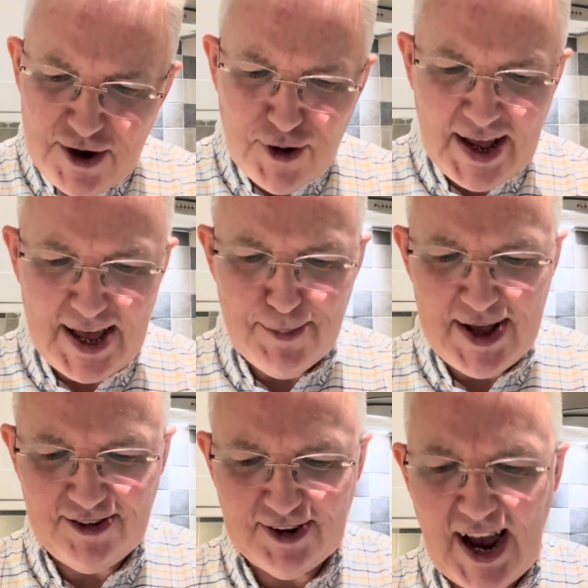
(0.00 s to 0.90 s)

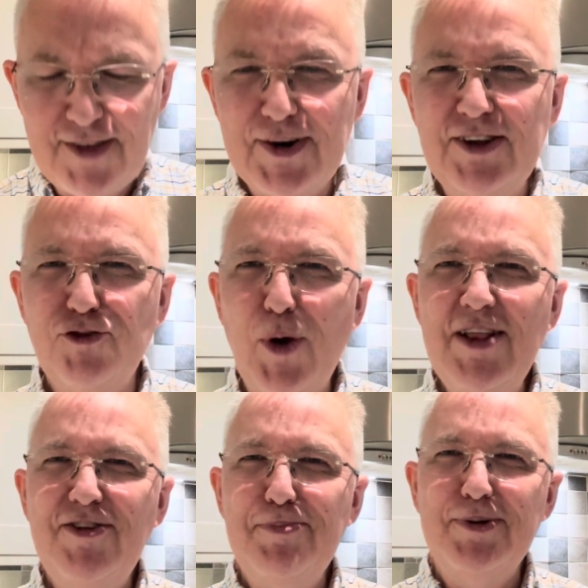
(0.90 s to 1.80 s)
recommends gathering
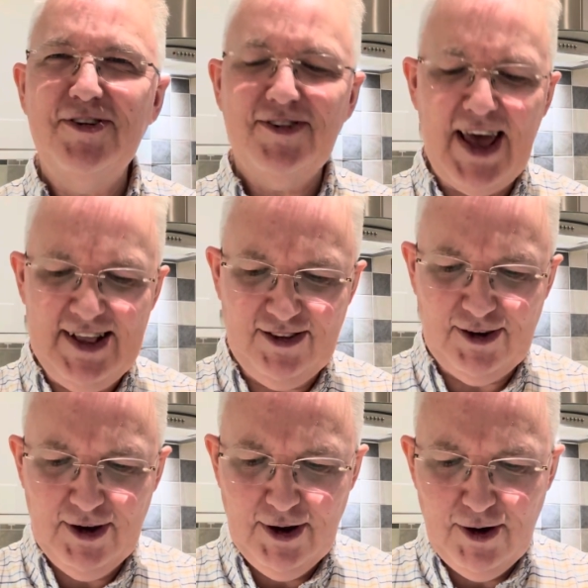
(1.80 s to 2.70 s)
20%
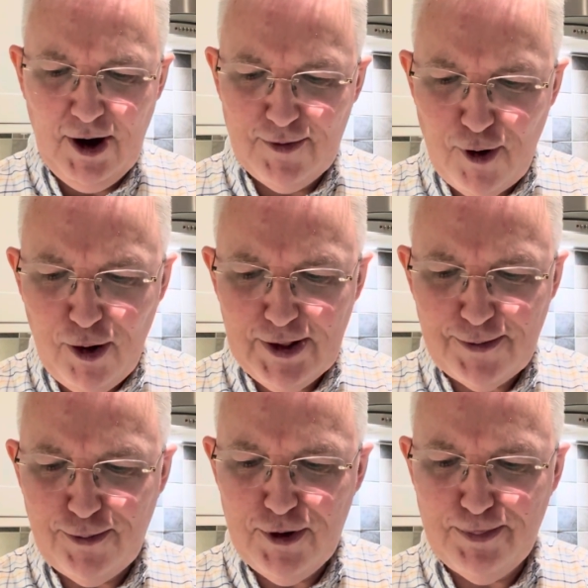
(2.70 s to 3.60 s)
of all the
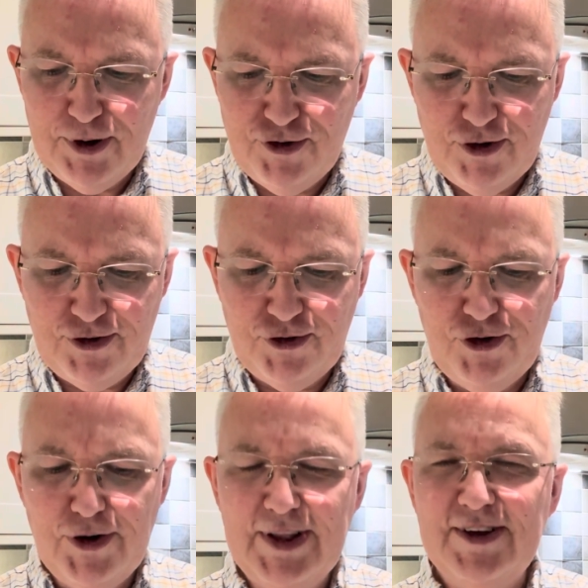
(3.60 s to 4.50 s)
food produced
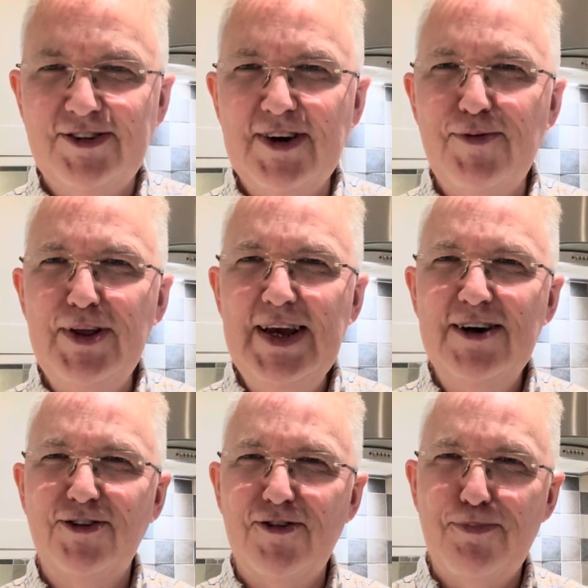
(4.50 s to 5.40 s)
during the 7
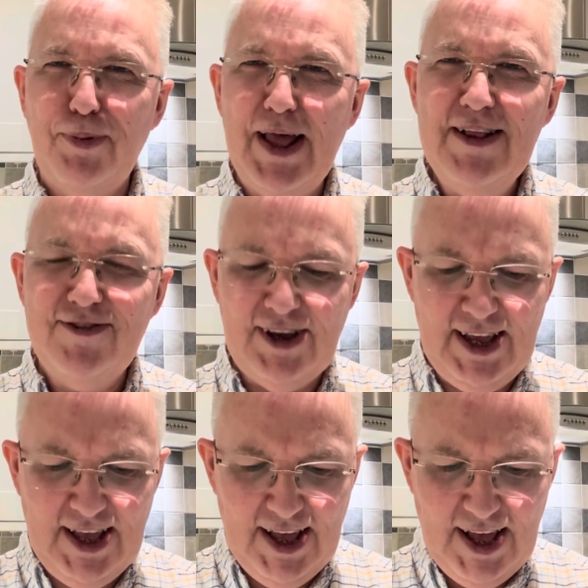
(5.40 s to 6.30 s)
years of
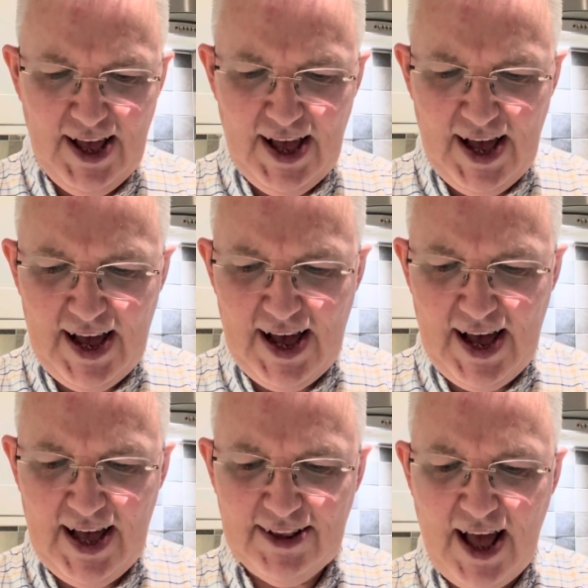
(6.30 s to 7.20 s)
plenty
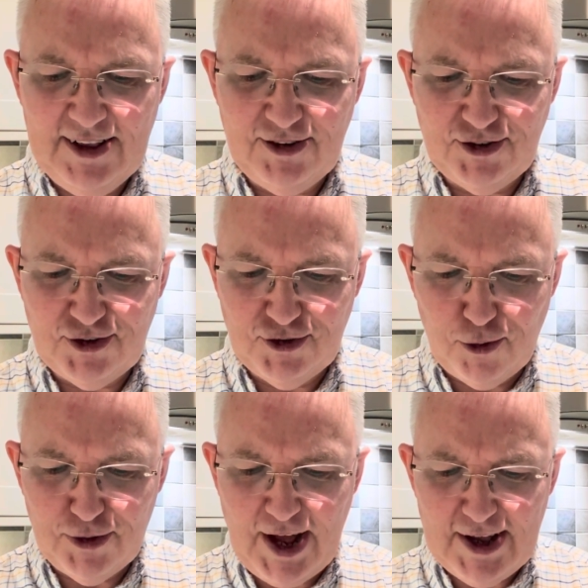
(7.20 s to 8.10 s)
and to
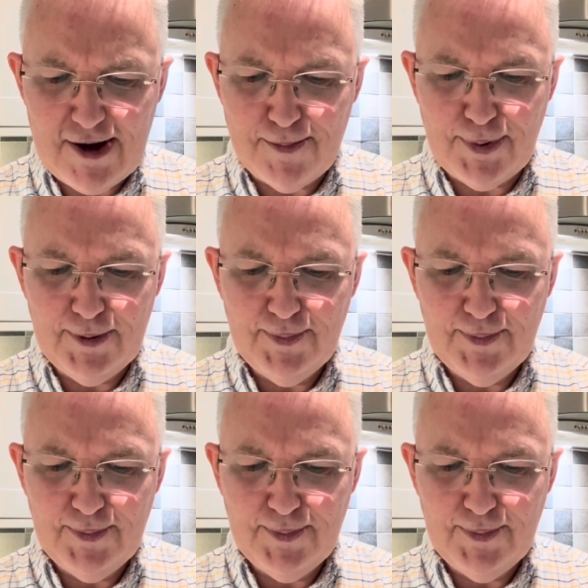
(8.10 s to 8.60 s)
store that up.